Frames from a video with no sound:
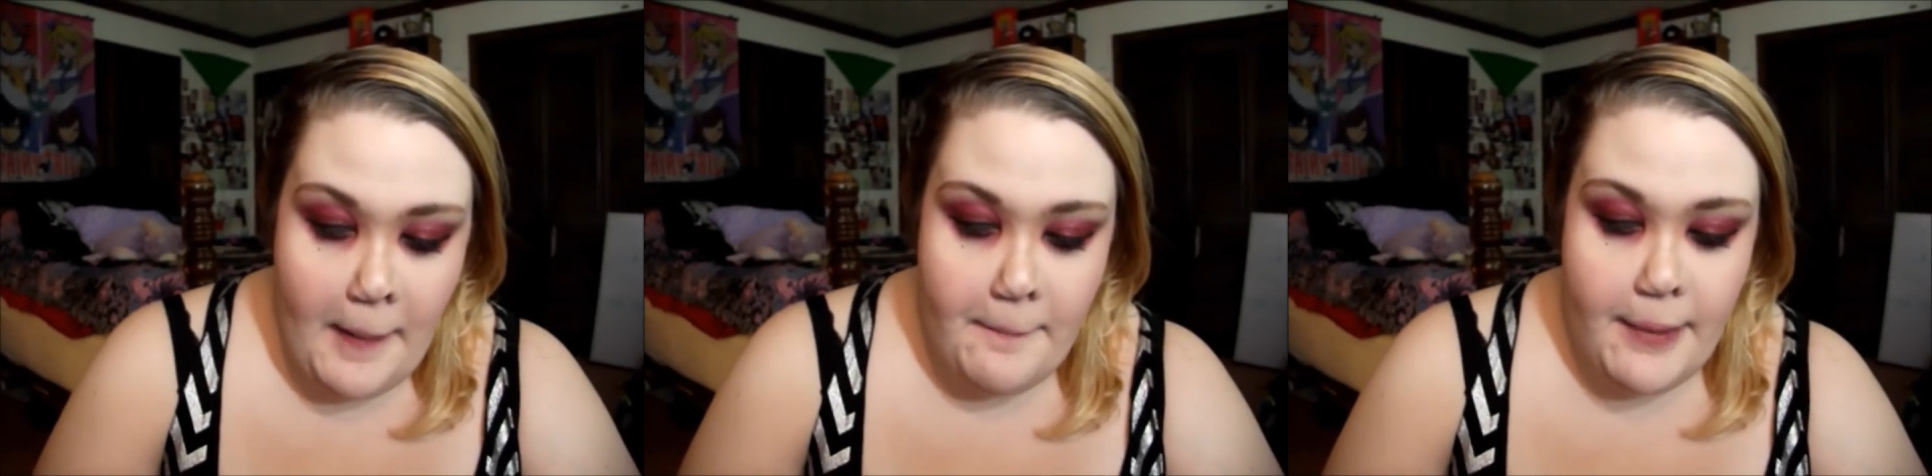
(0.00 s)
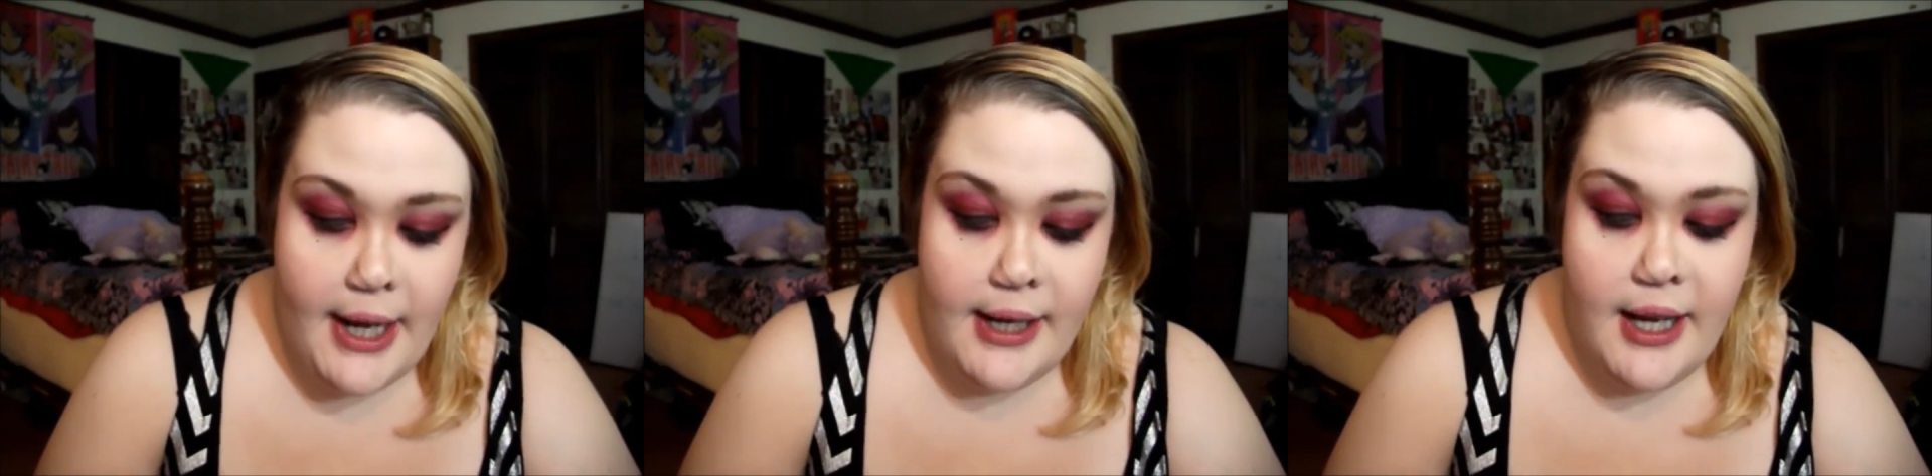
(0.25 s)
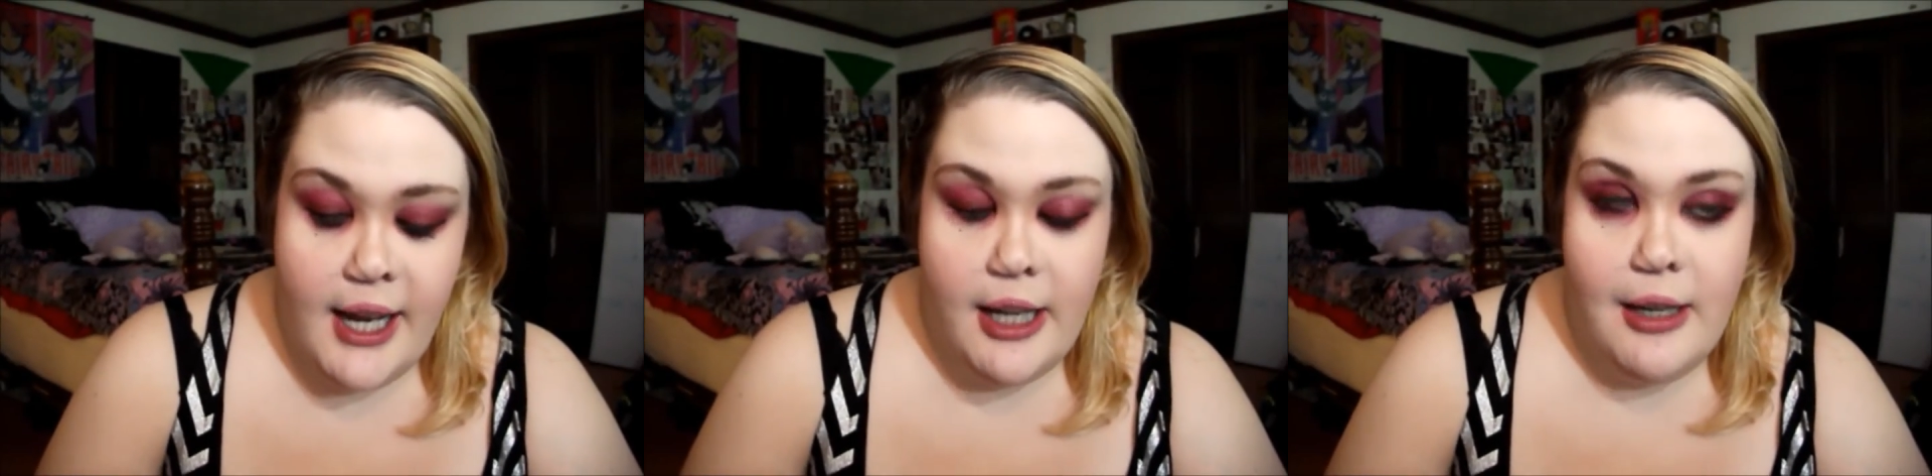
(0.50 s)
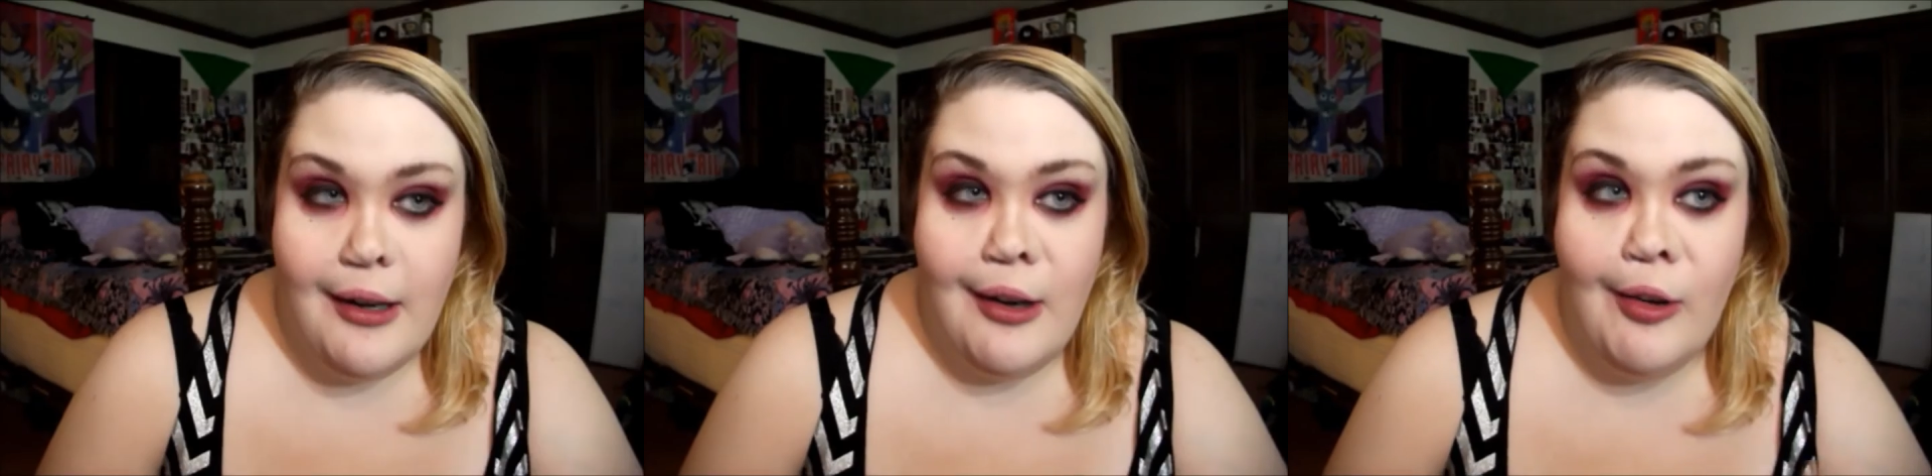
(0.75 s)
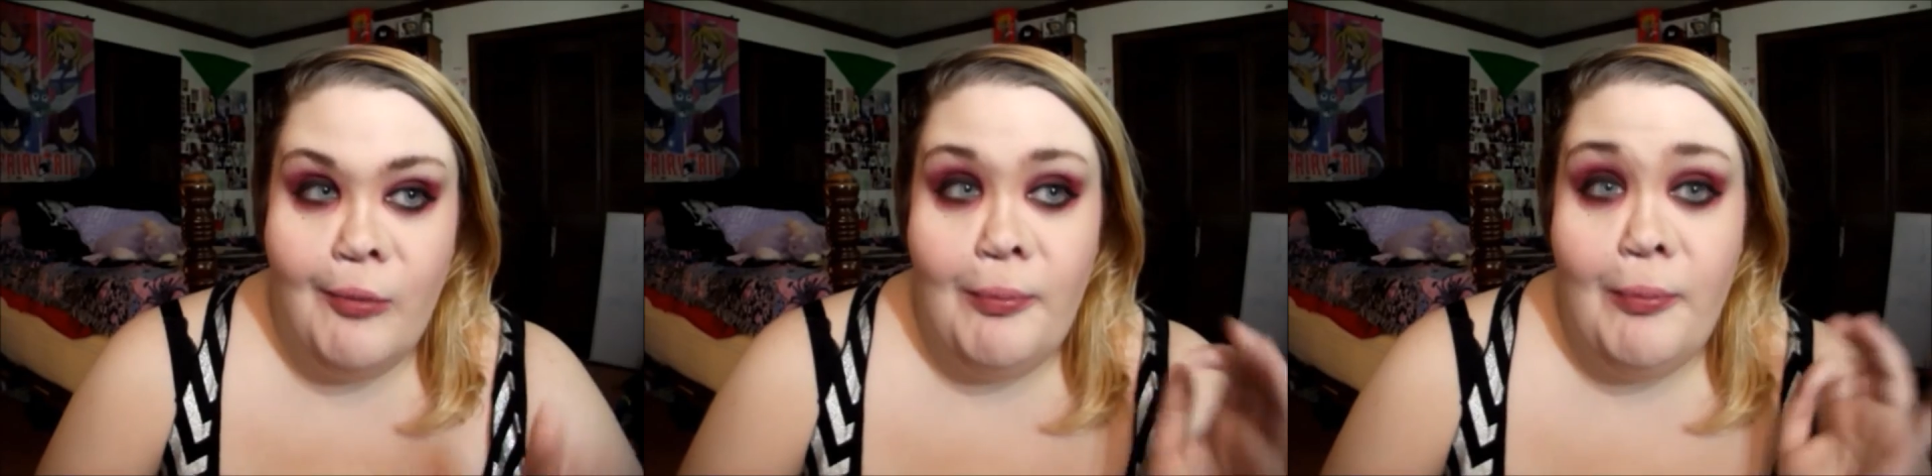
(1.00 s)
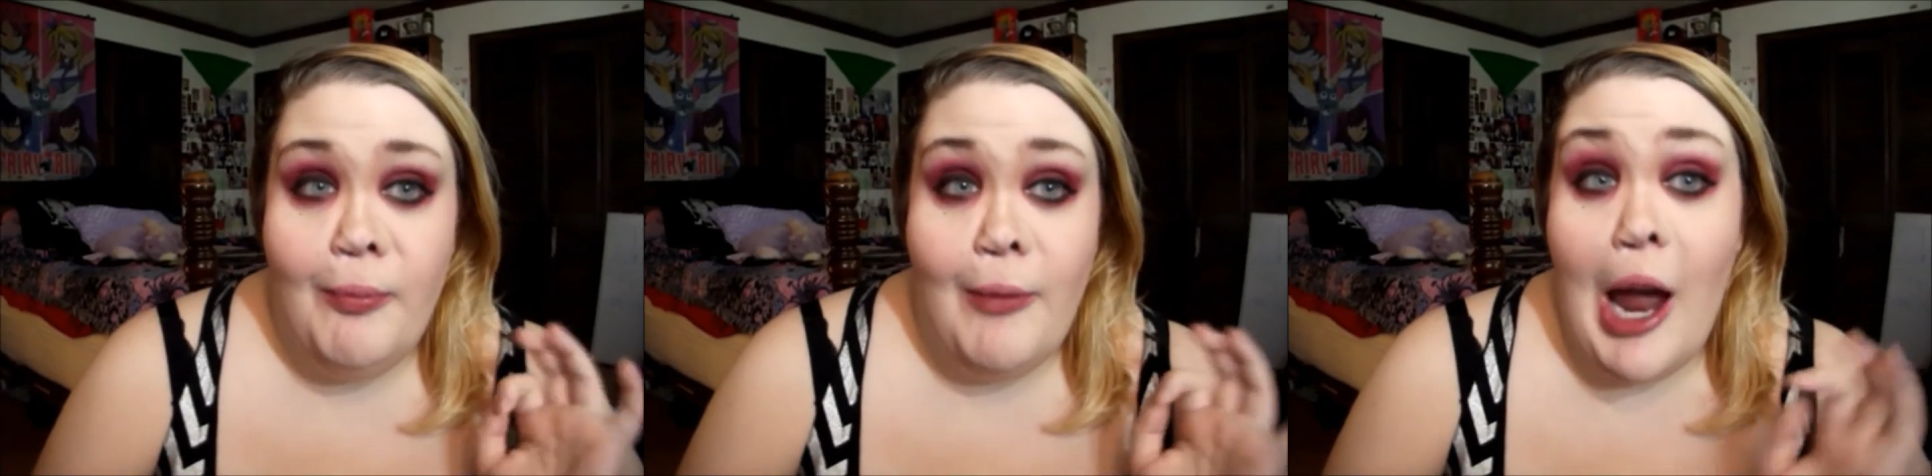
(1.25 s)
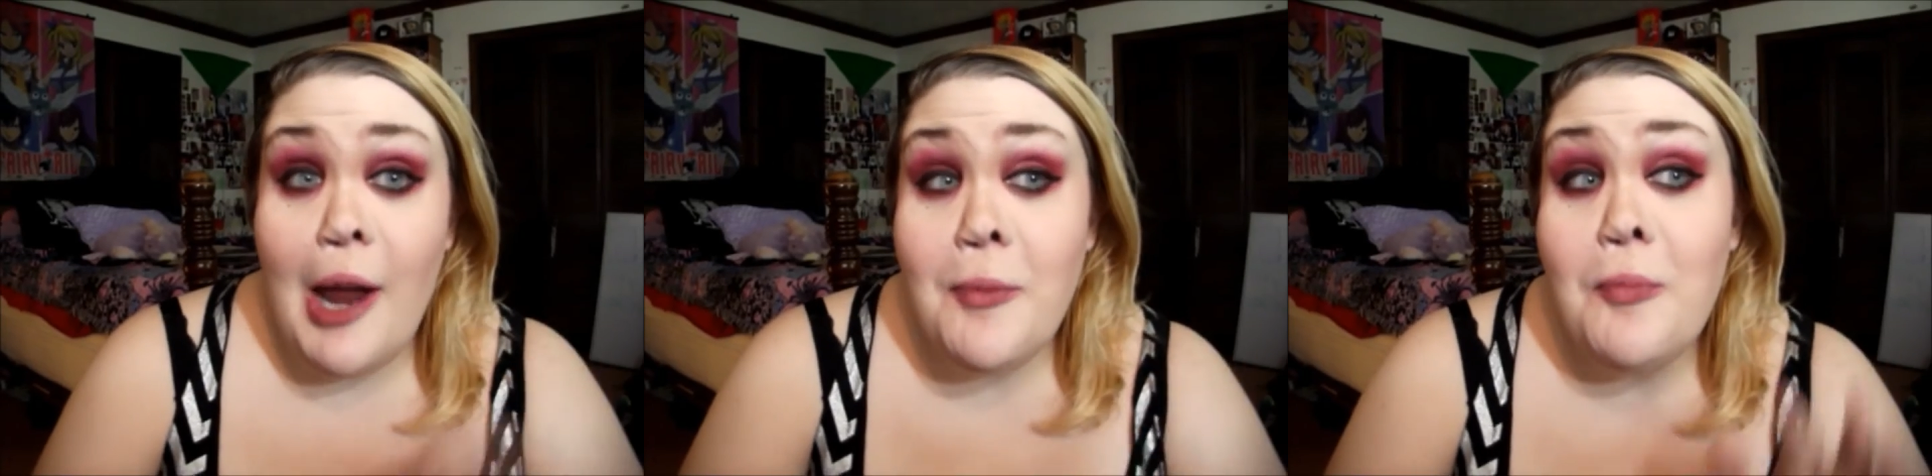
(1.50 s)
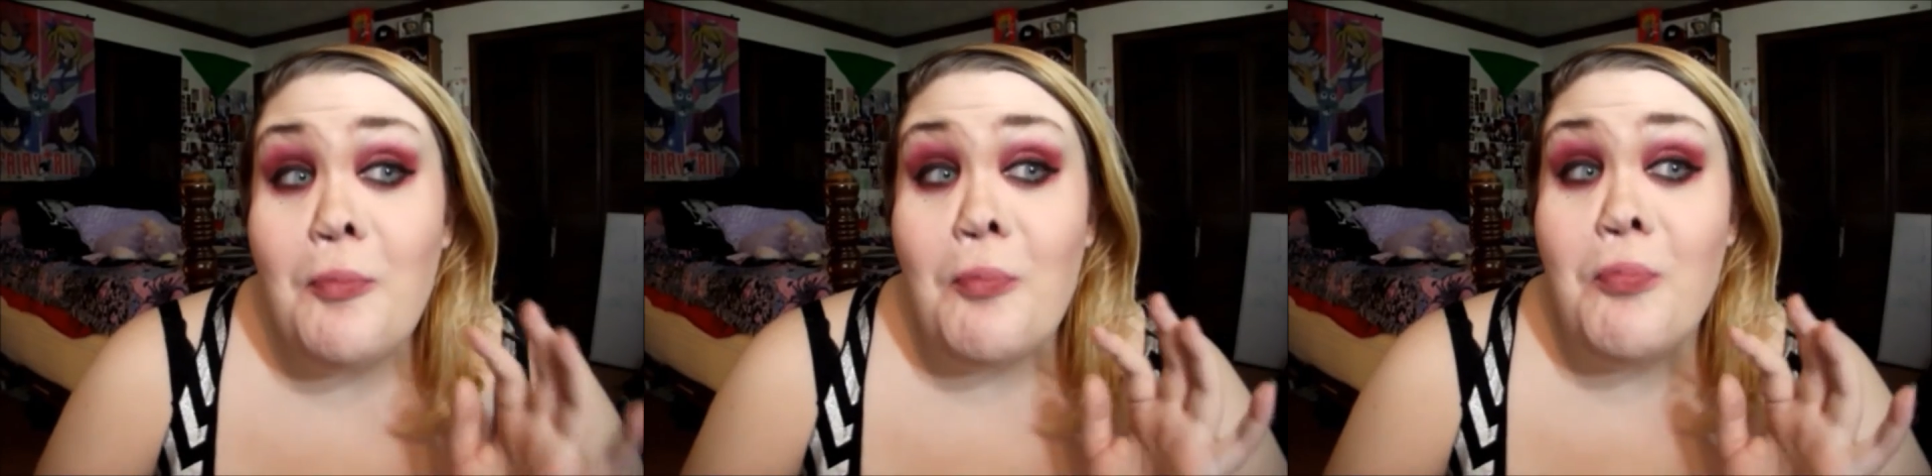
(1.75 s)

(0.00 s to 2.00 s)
but I'm